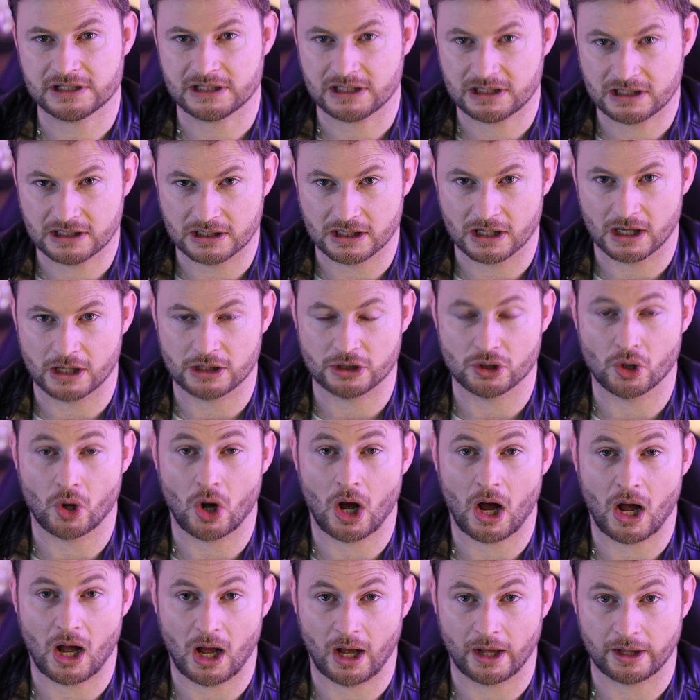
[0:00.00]
to hear
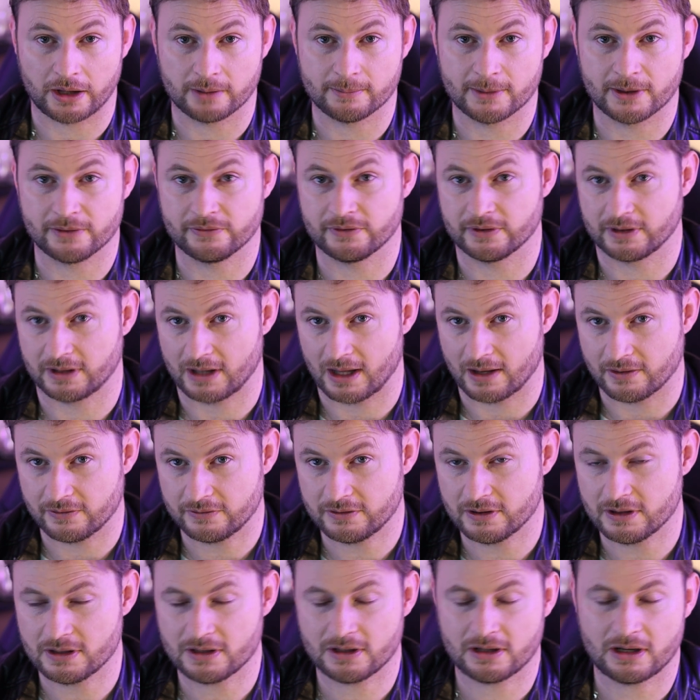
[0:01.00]
your arguments
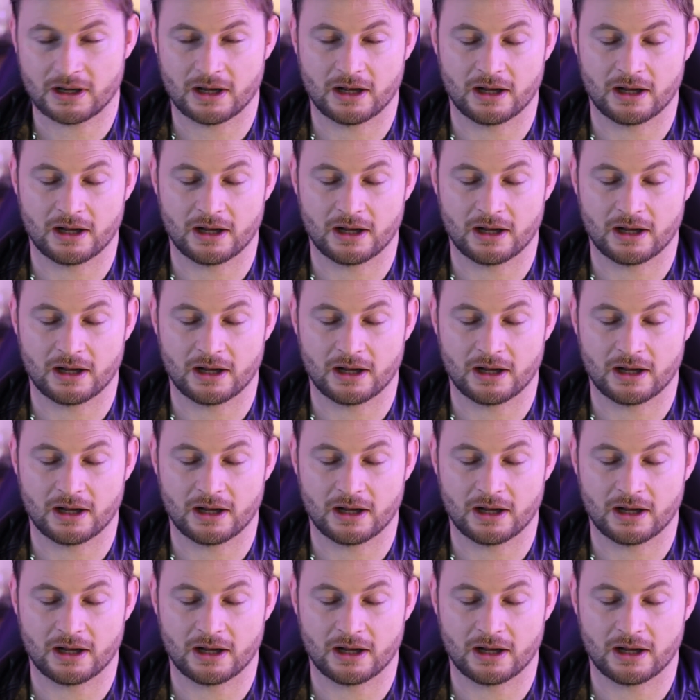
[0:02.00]
against it.